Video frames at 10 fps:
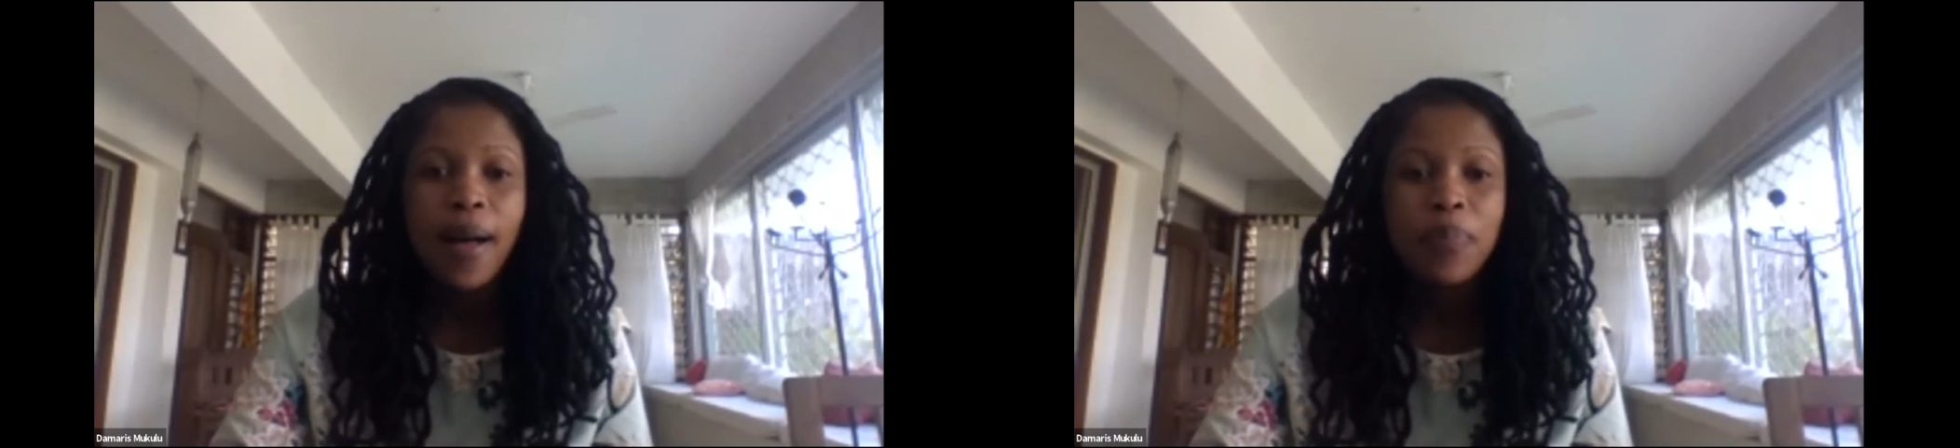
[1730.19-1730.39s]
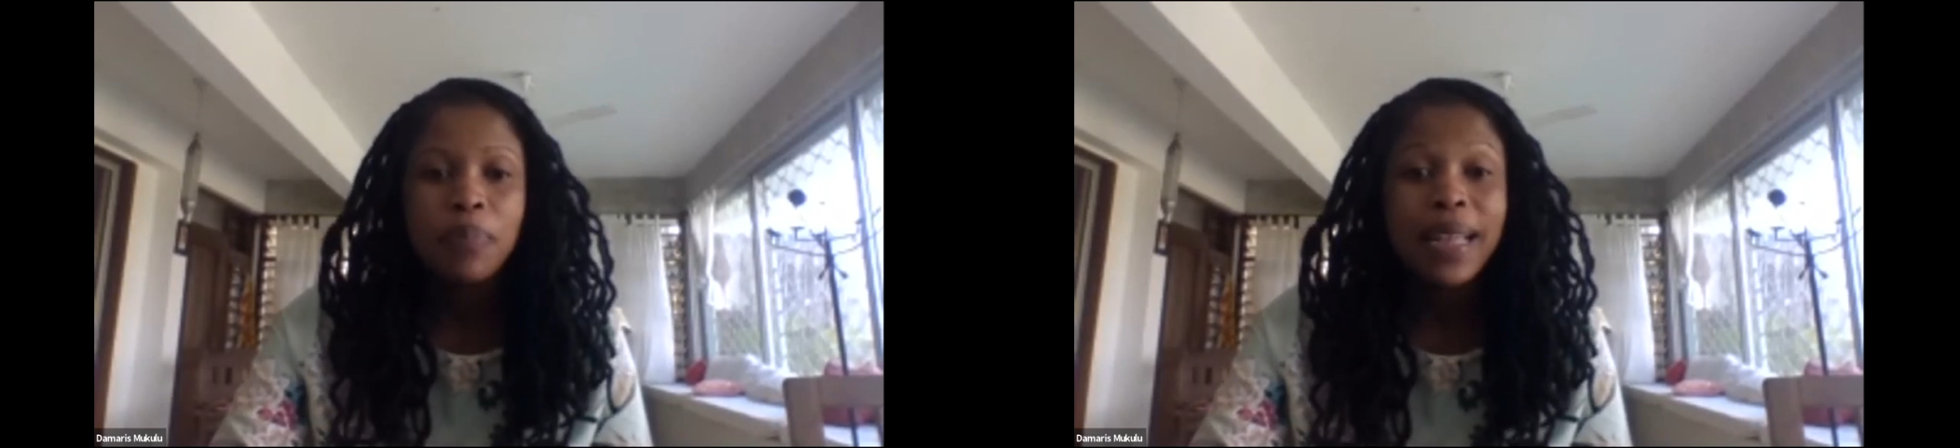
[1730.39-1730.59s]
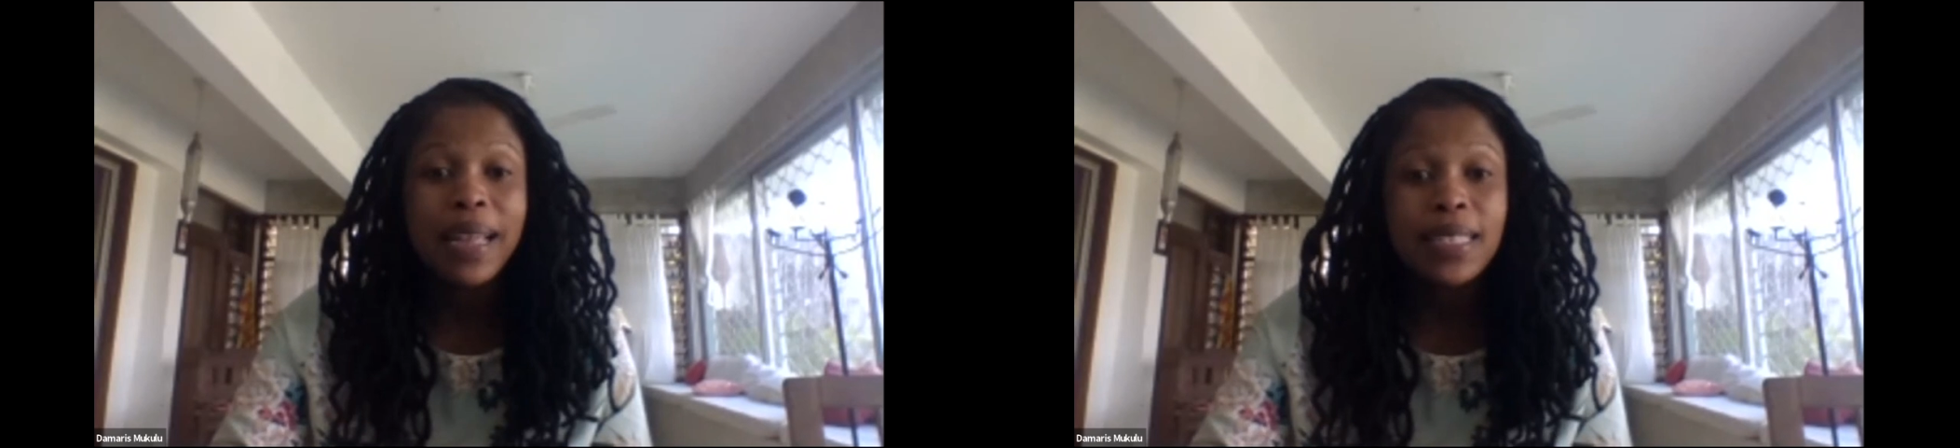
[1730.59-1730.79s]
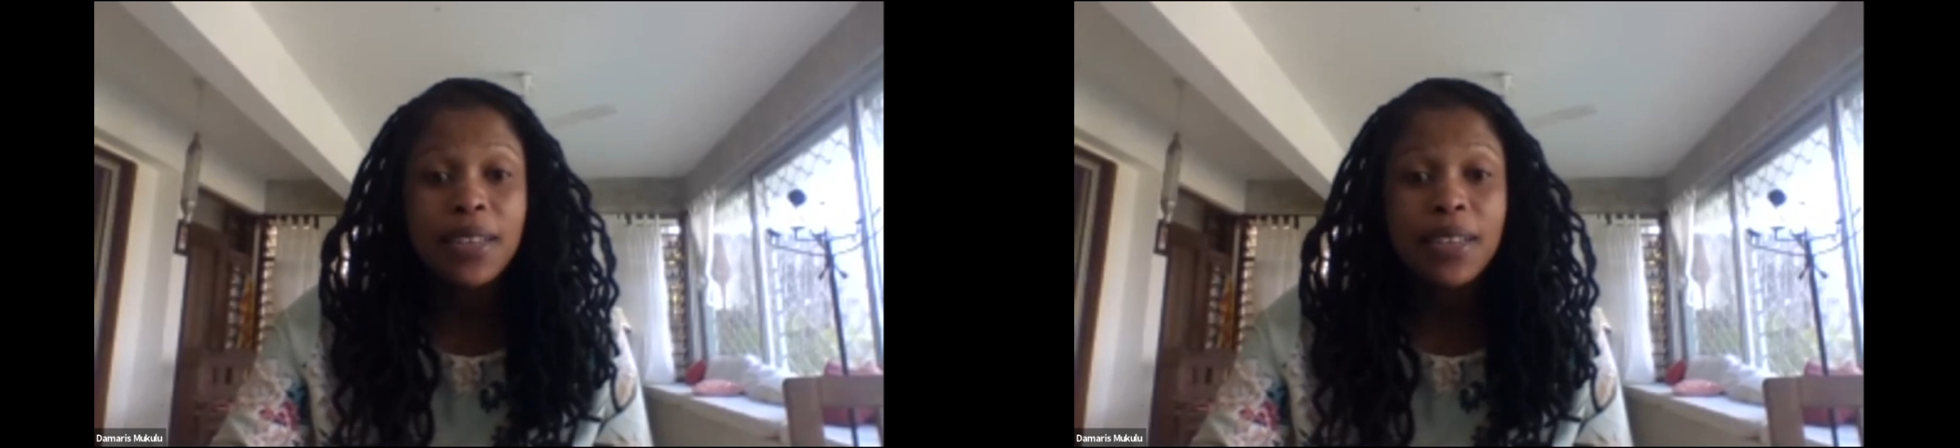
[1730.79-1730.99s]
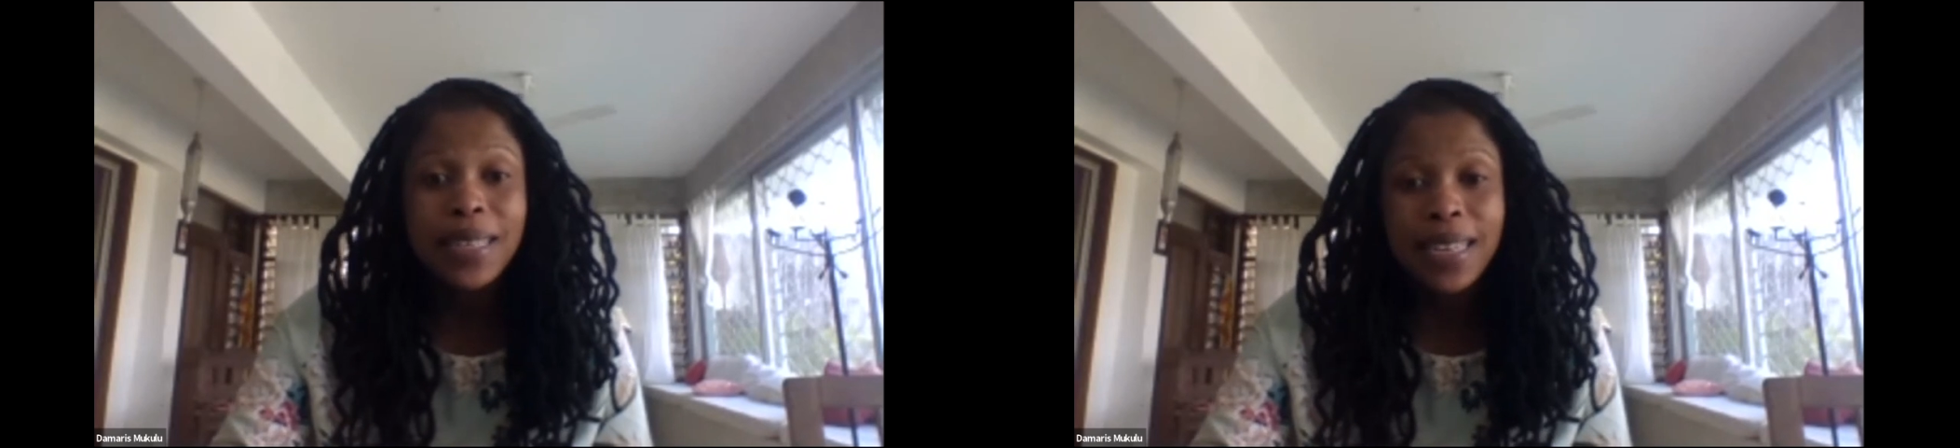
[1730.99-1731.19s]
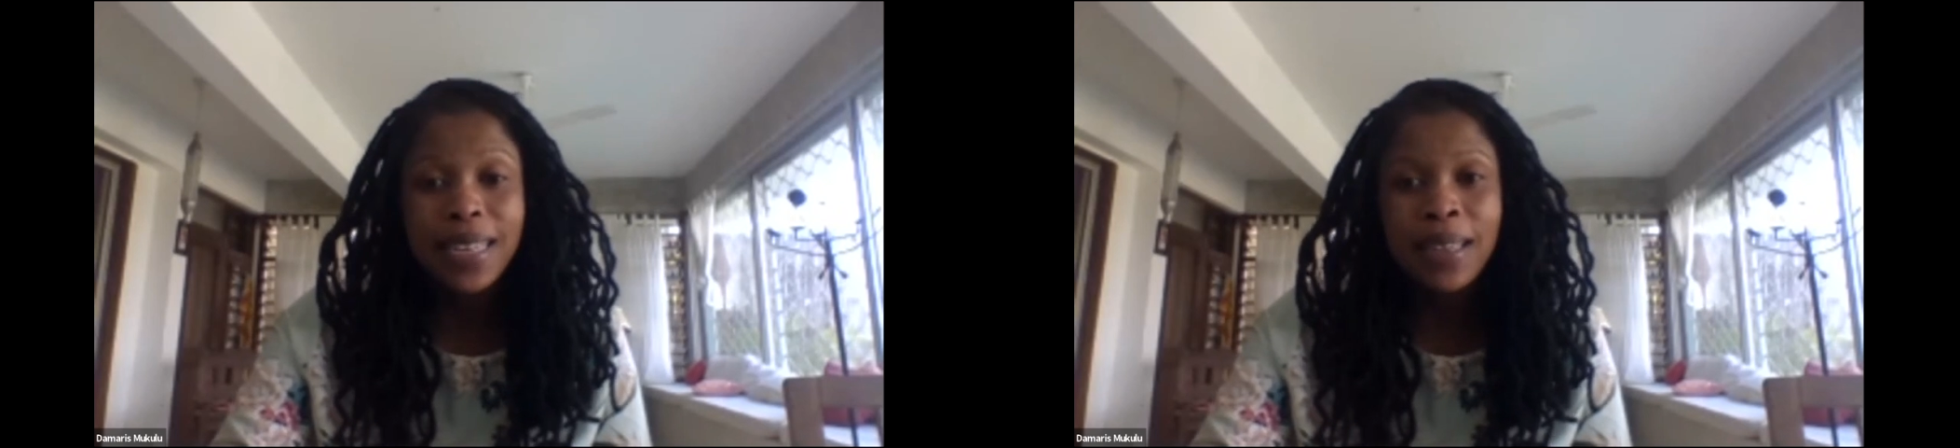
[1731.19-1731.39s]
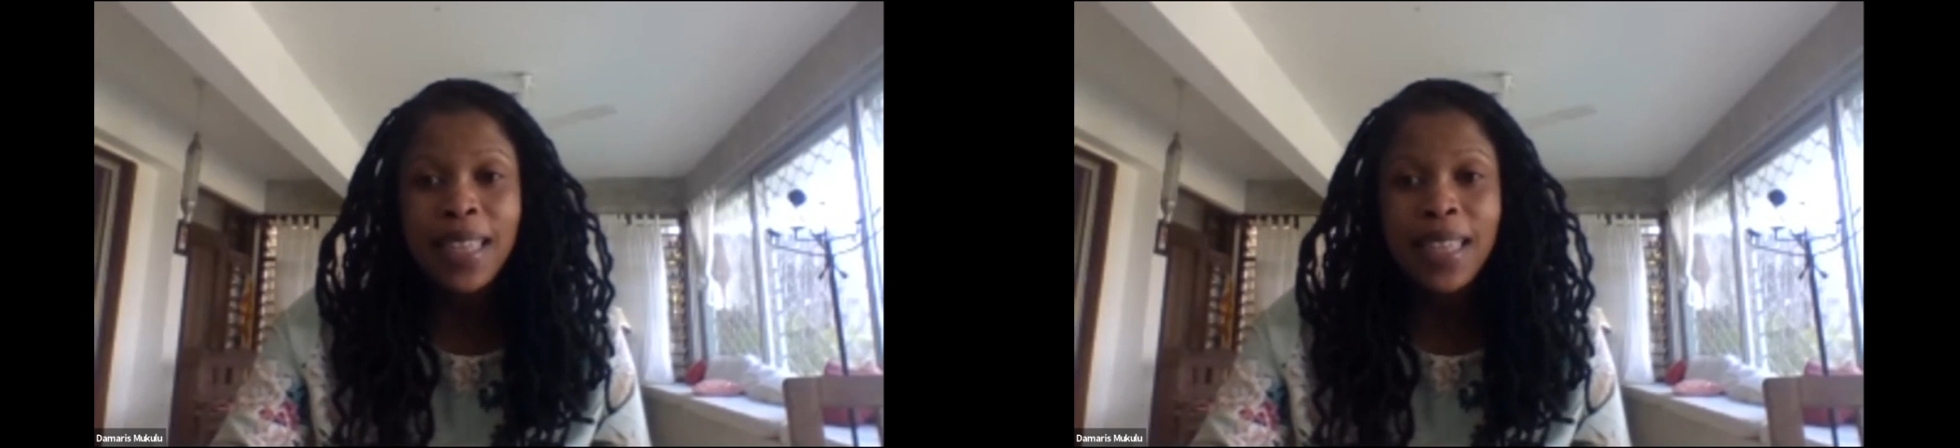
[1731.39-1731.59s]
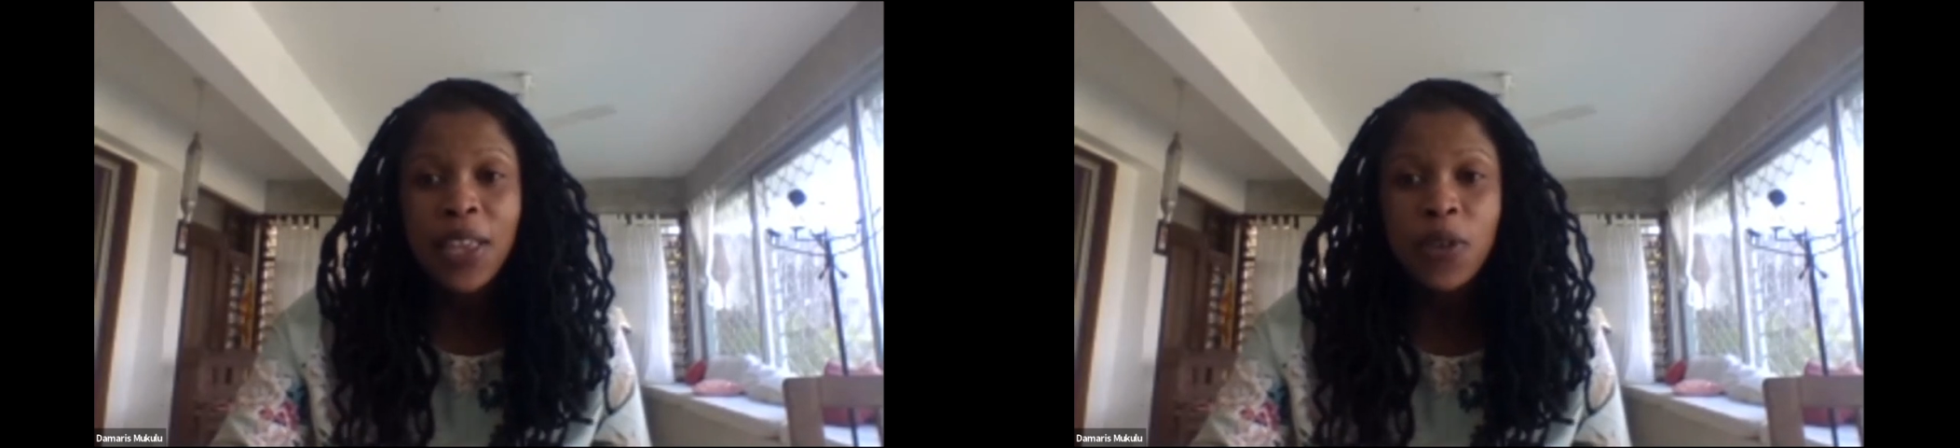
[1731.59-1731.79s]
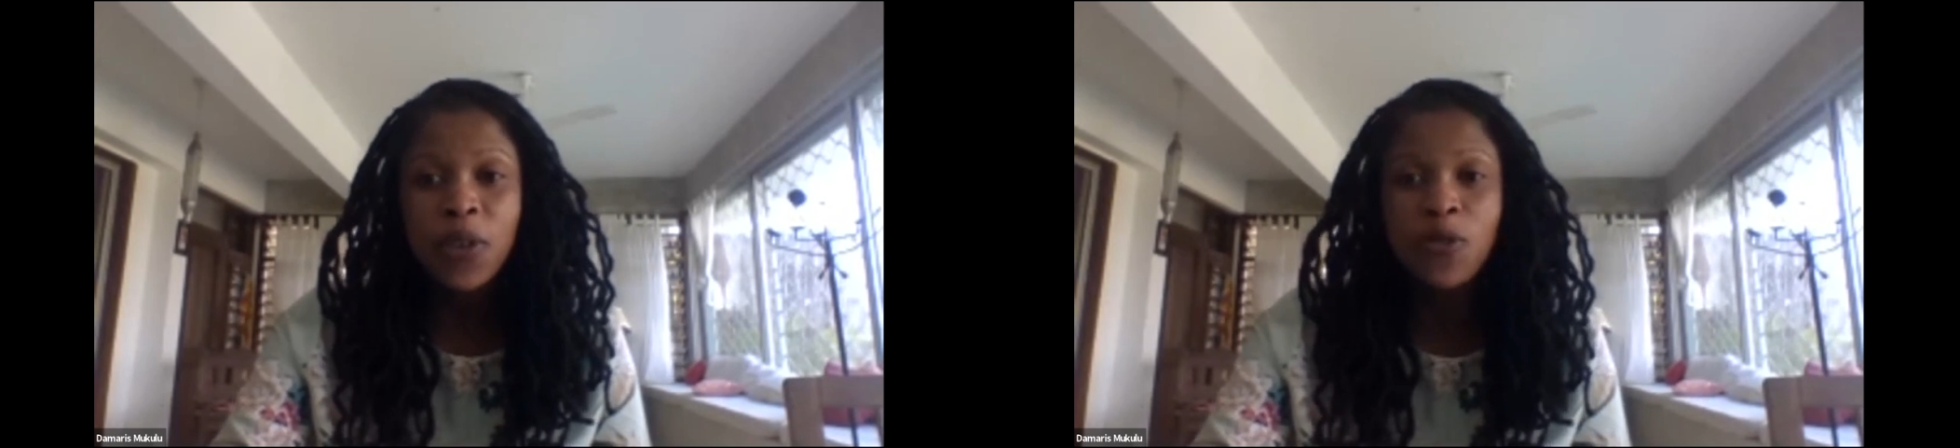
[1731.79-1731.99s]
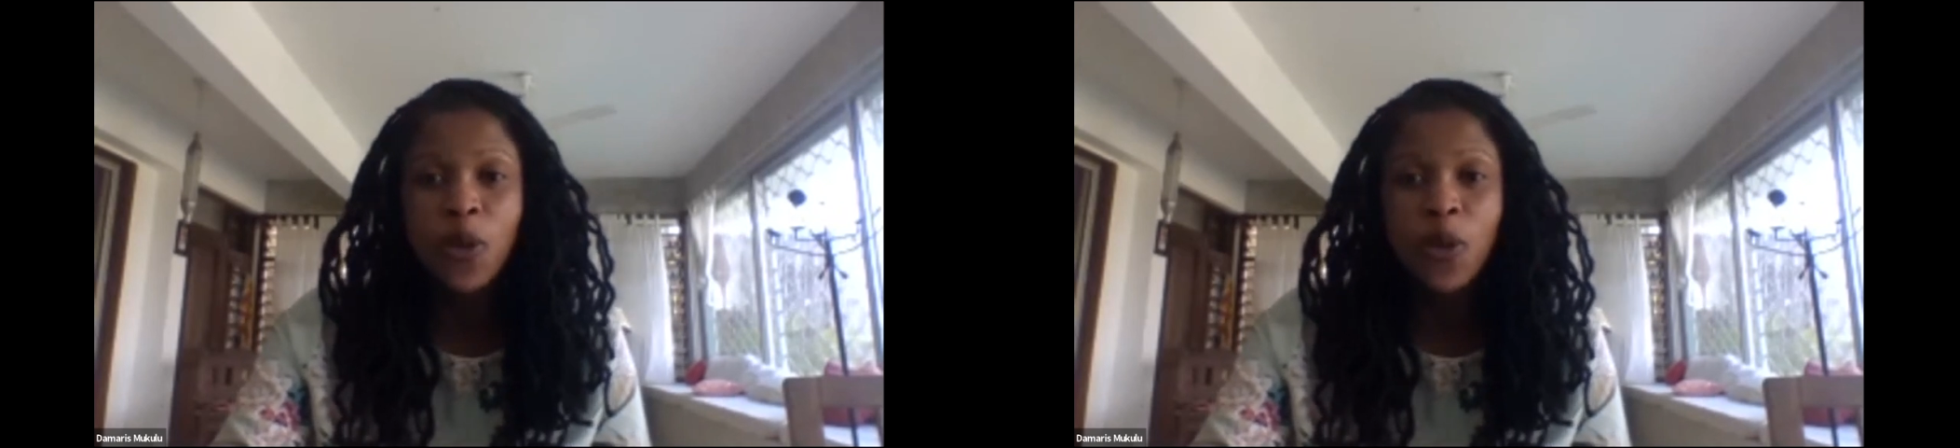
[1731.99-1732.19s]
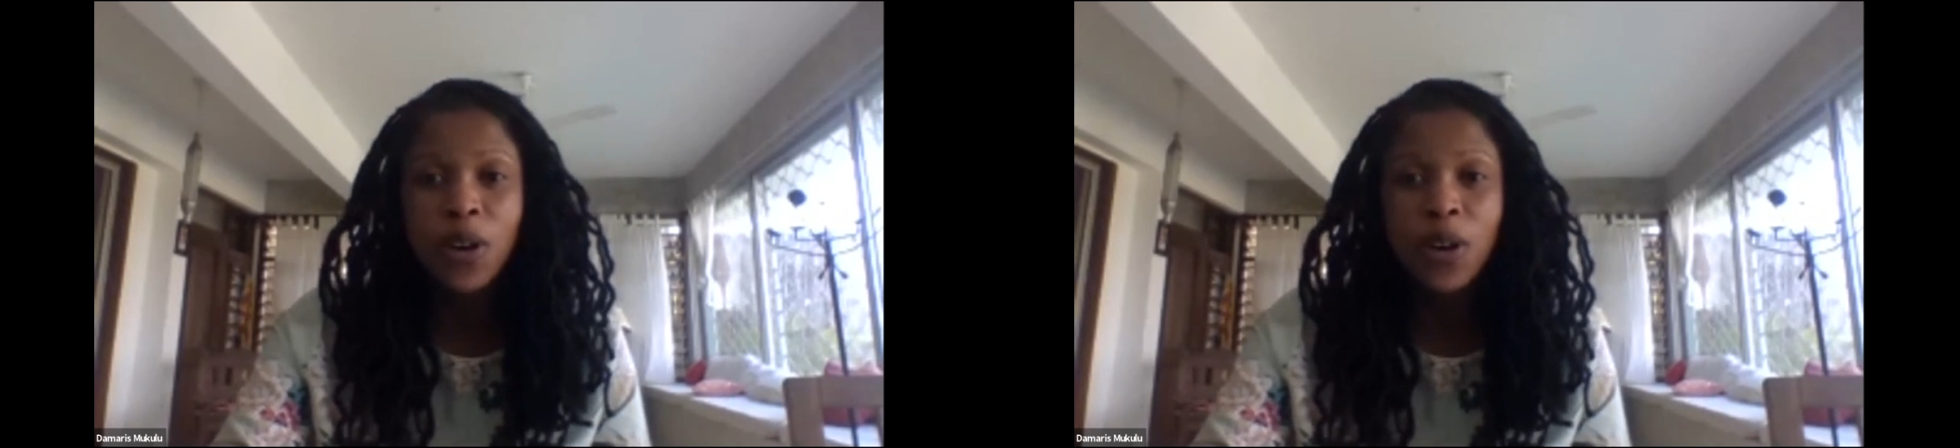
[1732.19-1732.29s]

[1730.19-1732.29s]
Melody and Wesley, thank you for